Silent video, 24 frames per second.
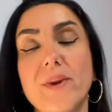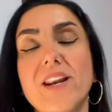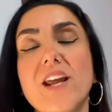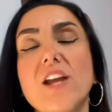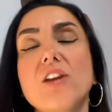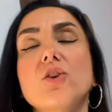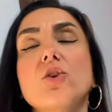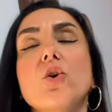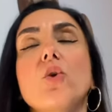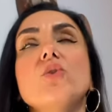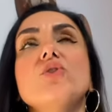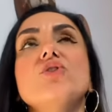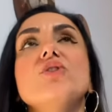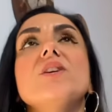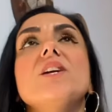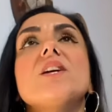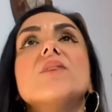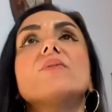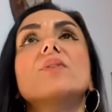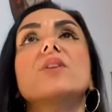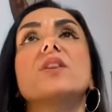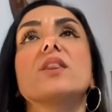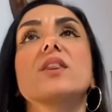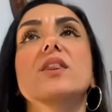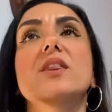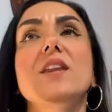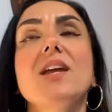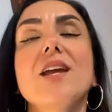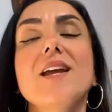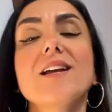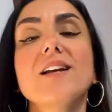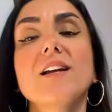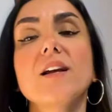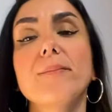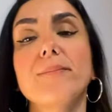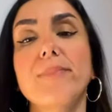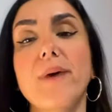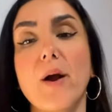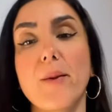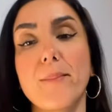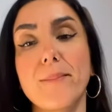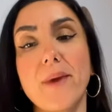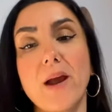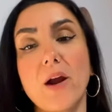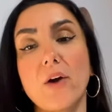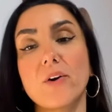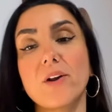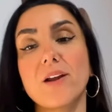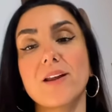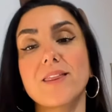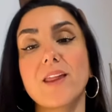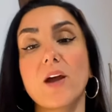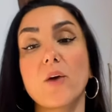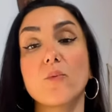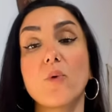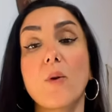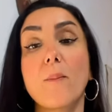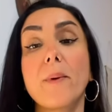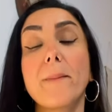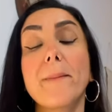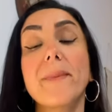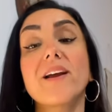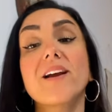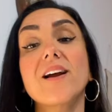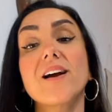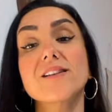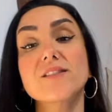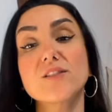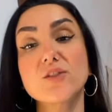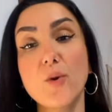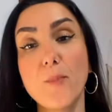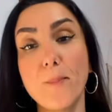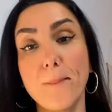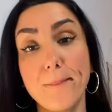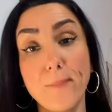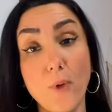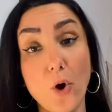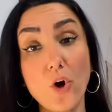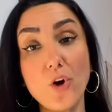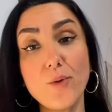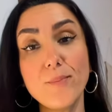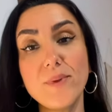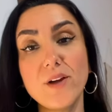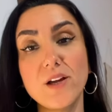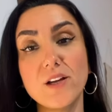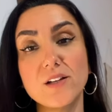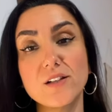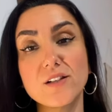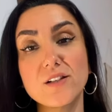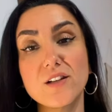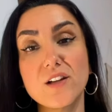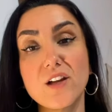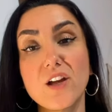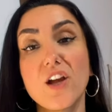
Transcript: And don't you even think about marrying that woman, because the moment